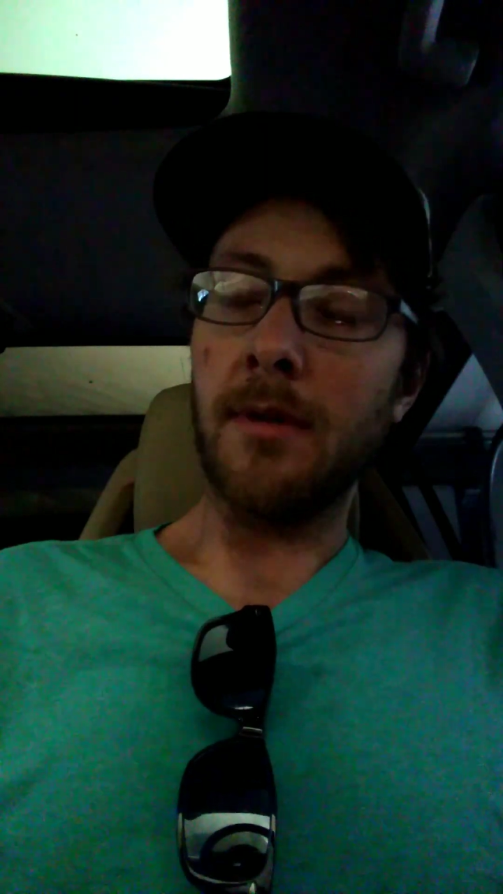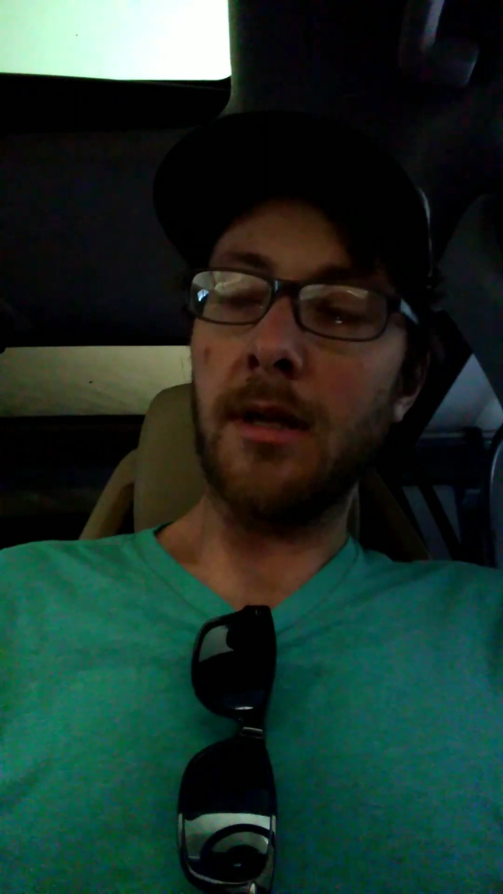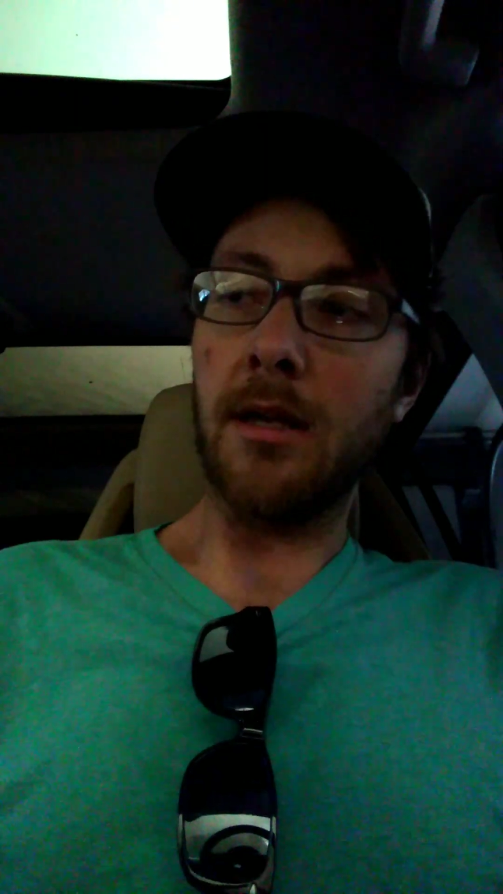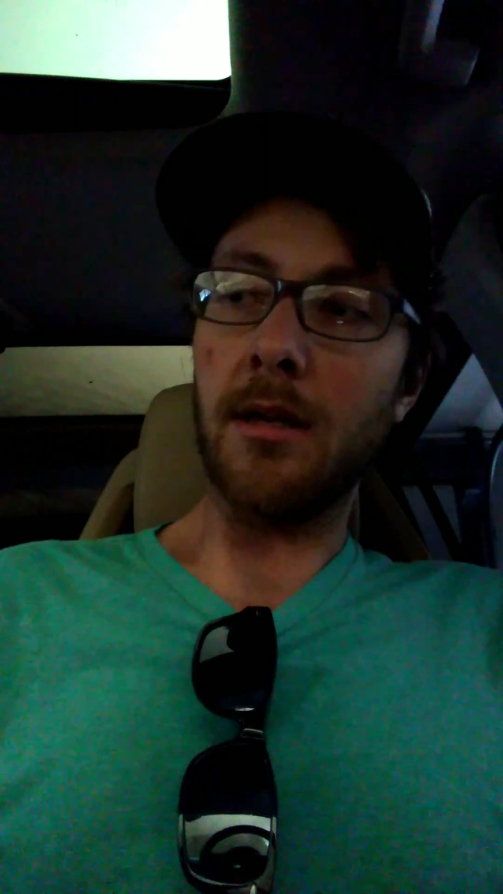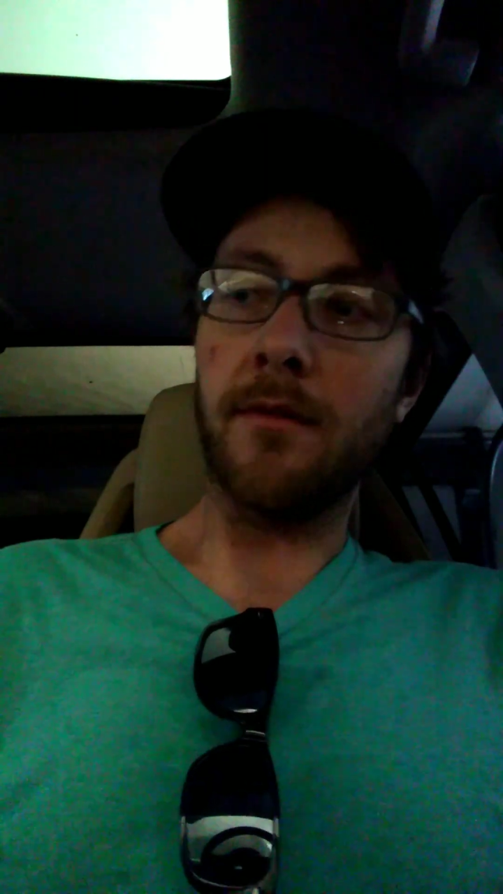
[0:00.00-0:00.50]

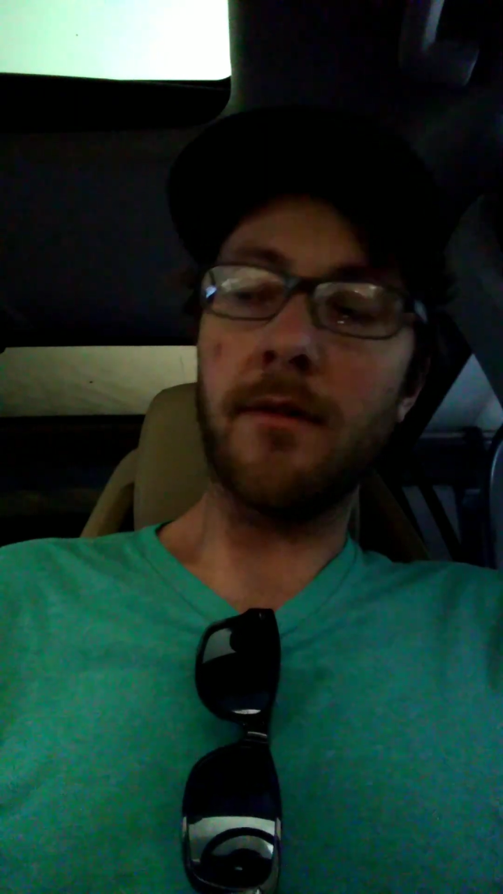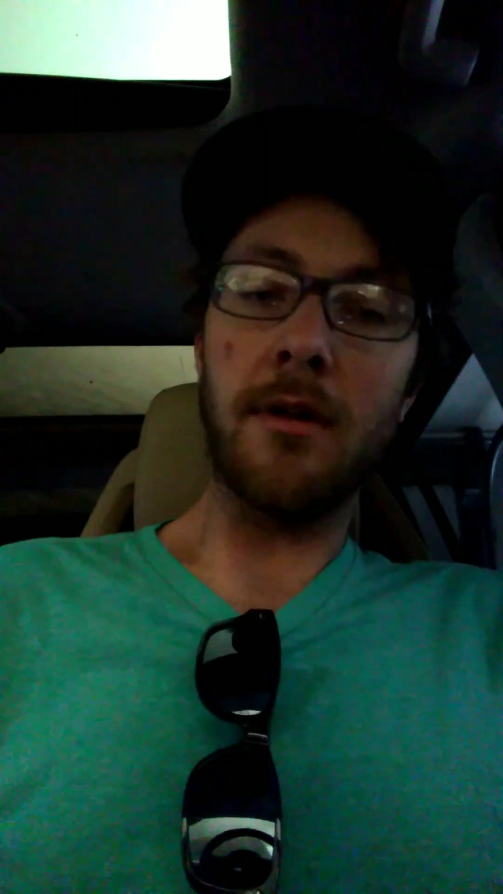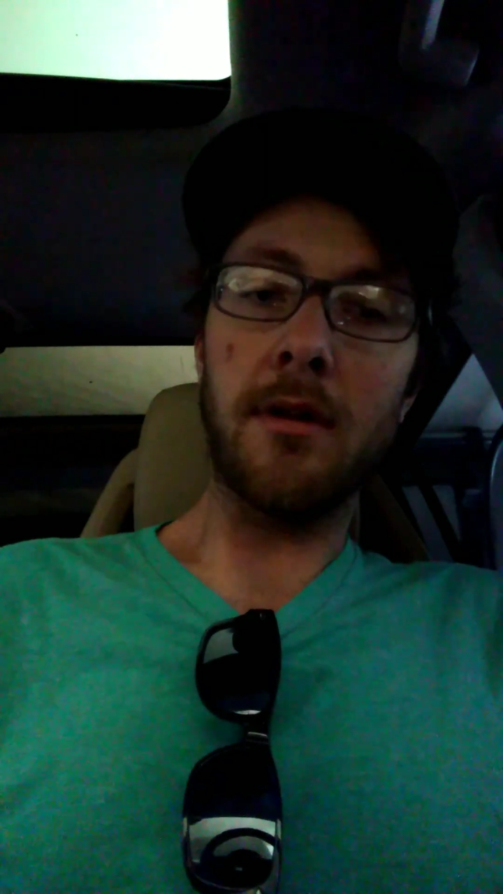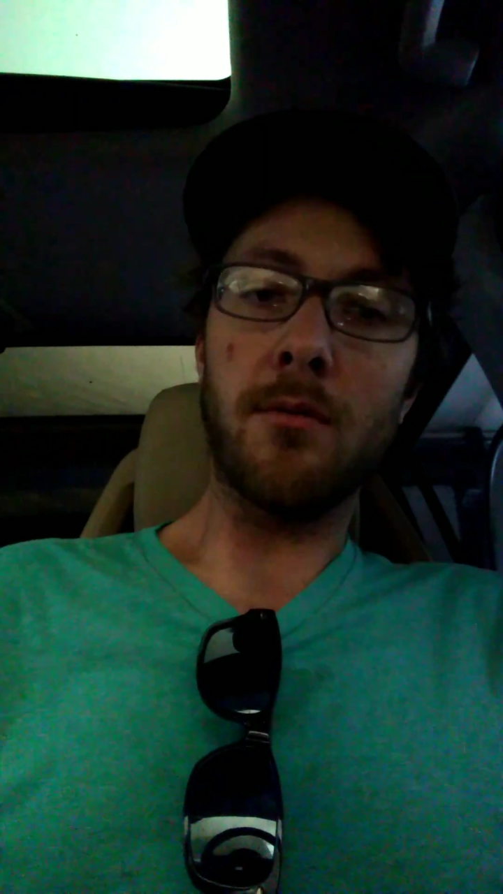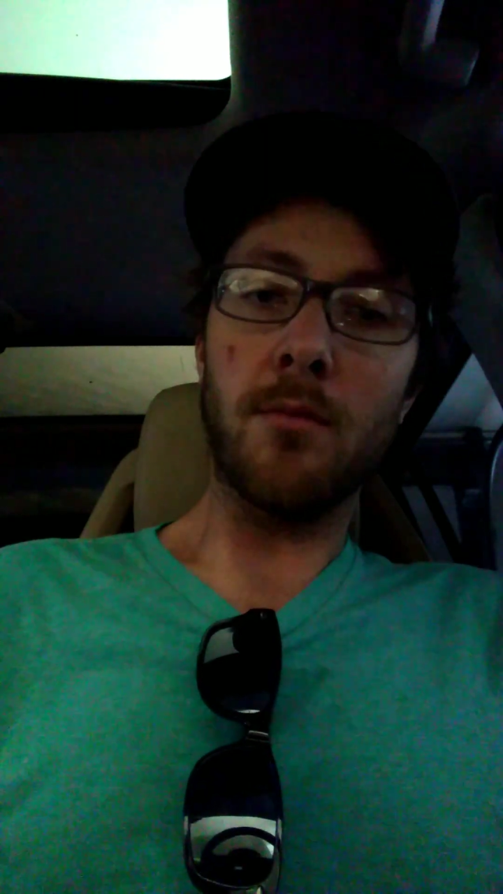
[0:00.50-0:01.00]
and
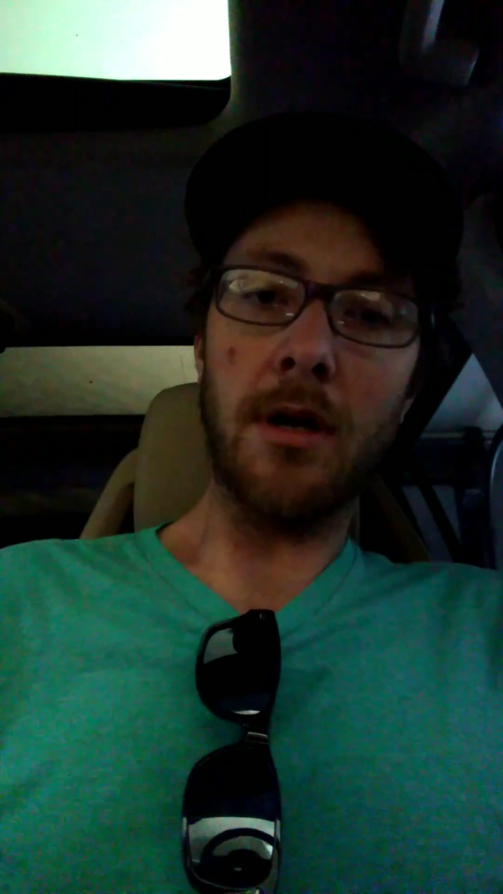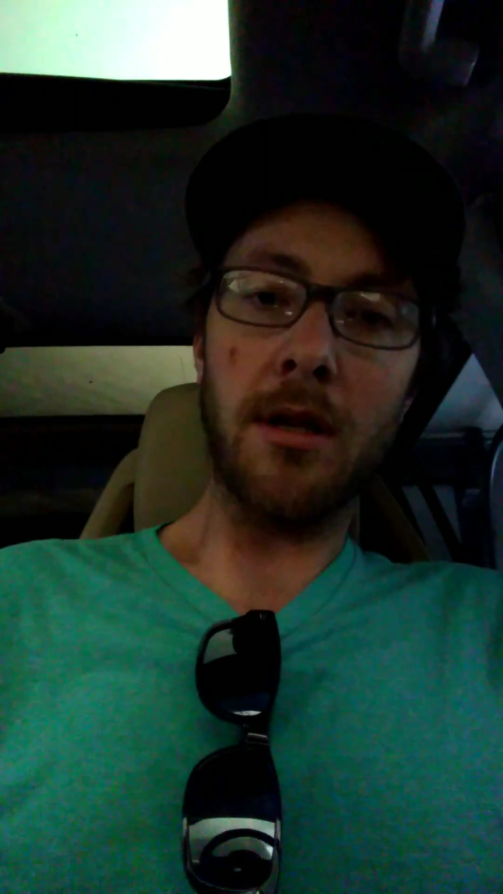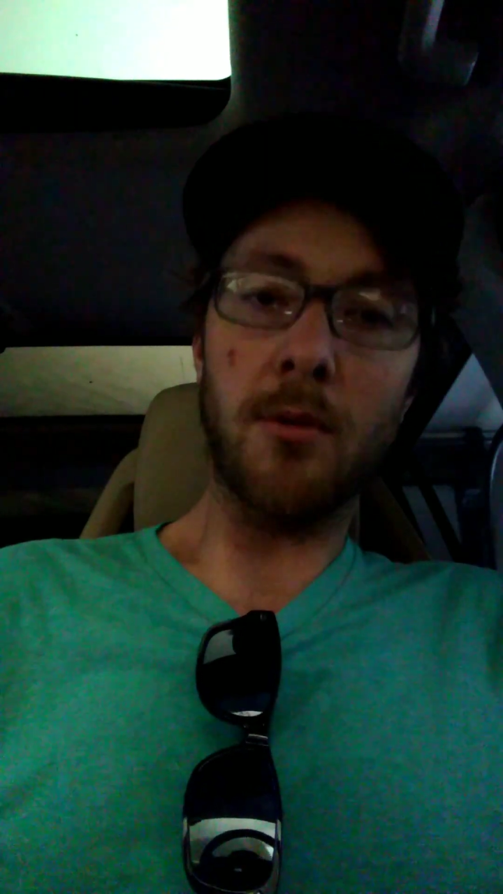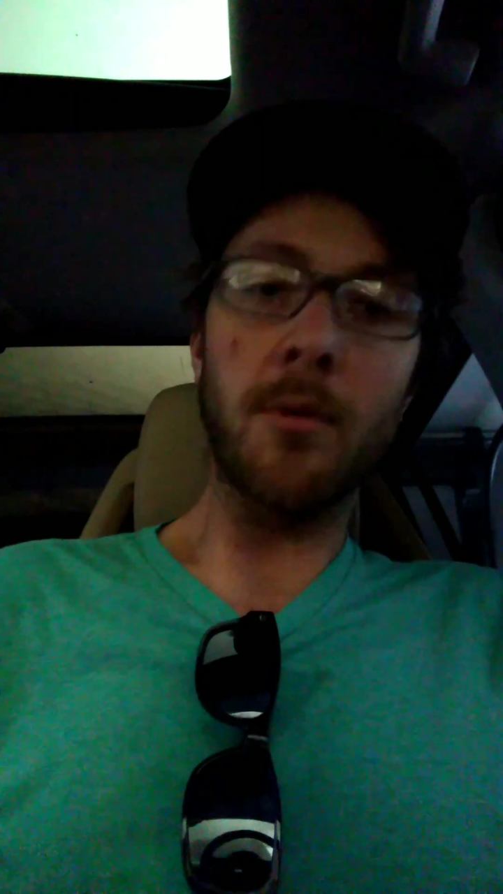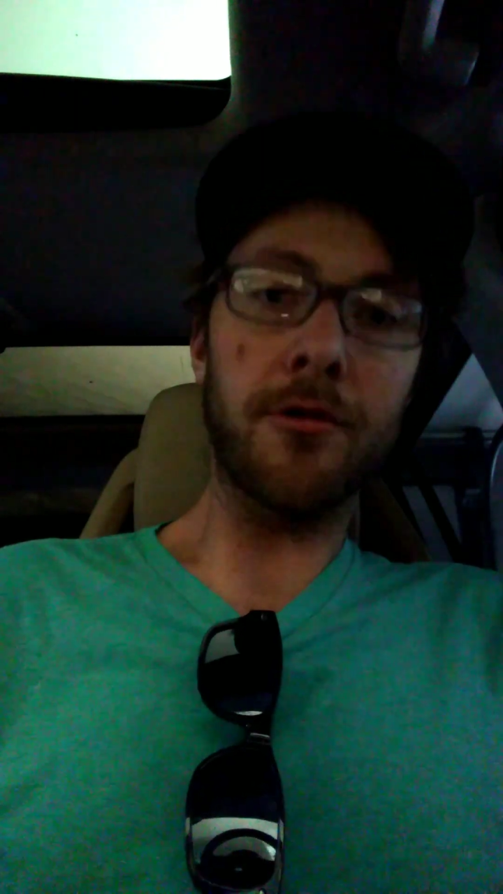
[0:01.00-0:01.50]
the
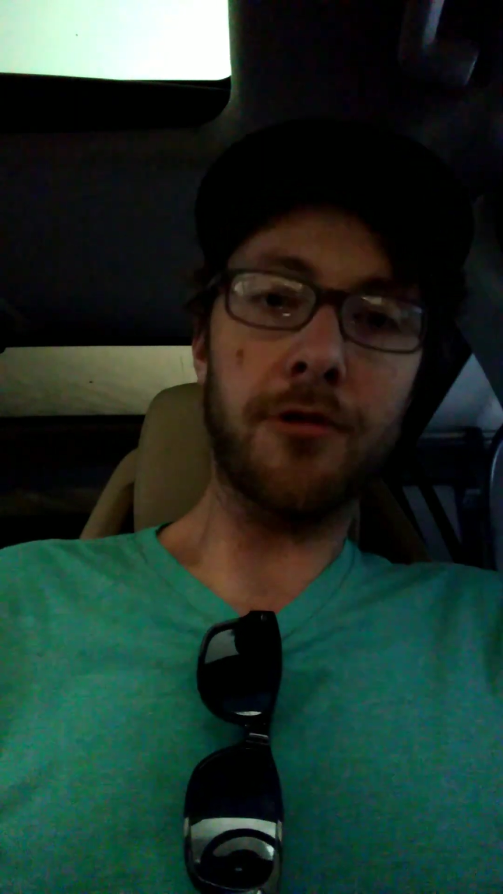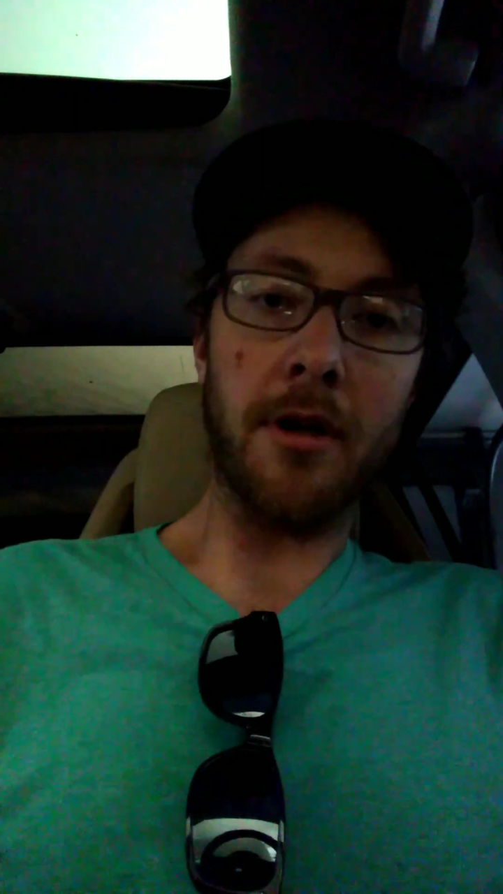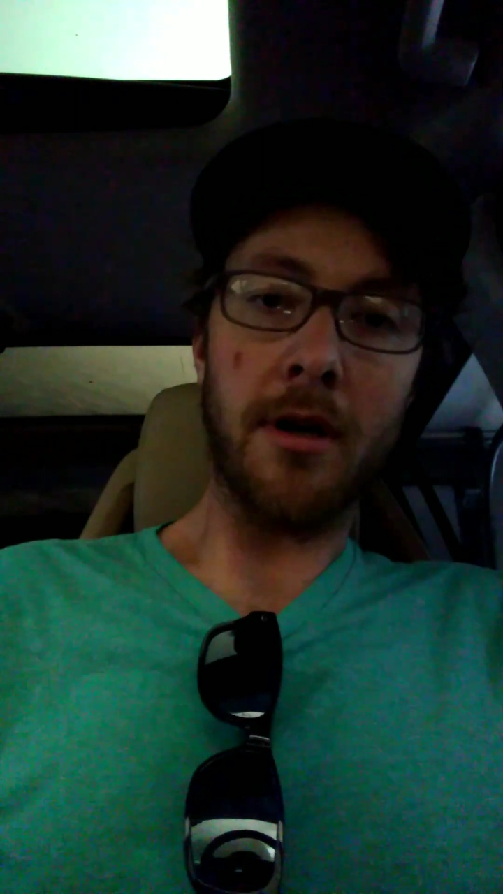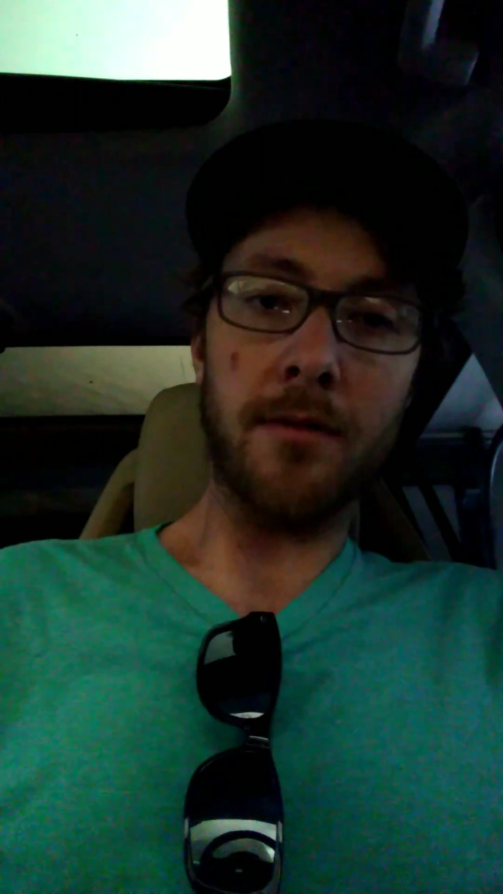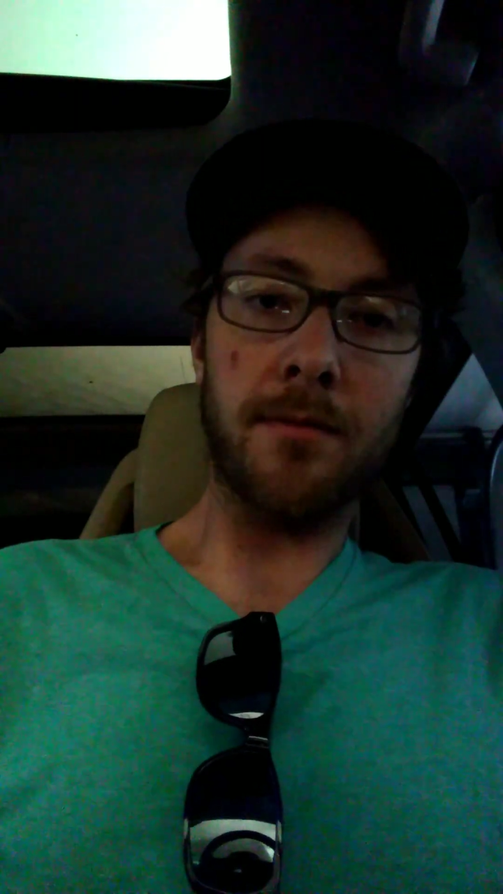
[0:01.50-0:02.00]
radio will
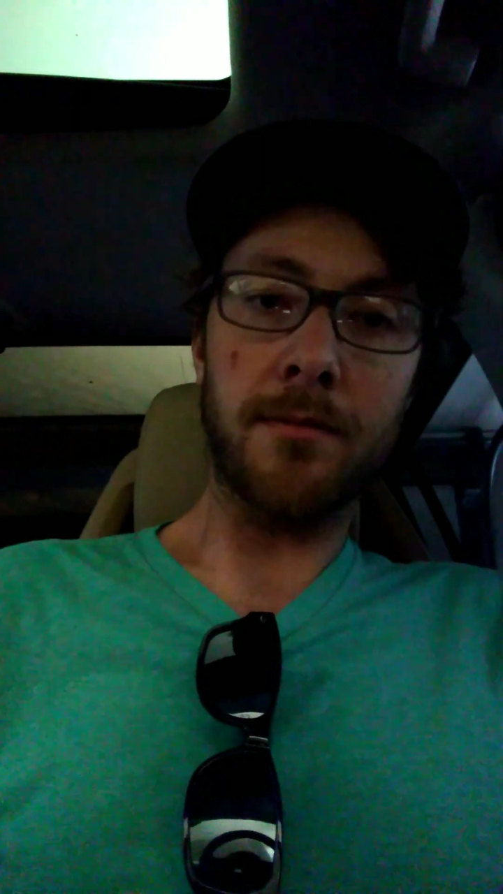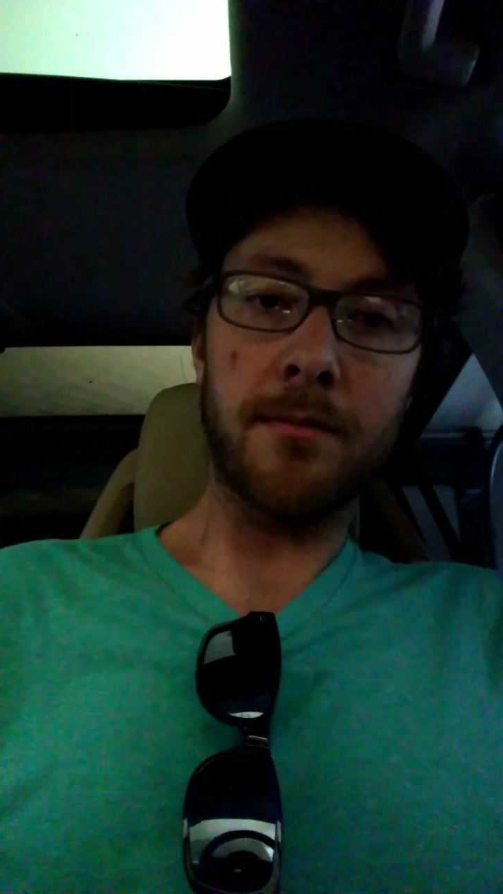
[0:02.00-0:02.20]
shut off.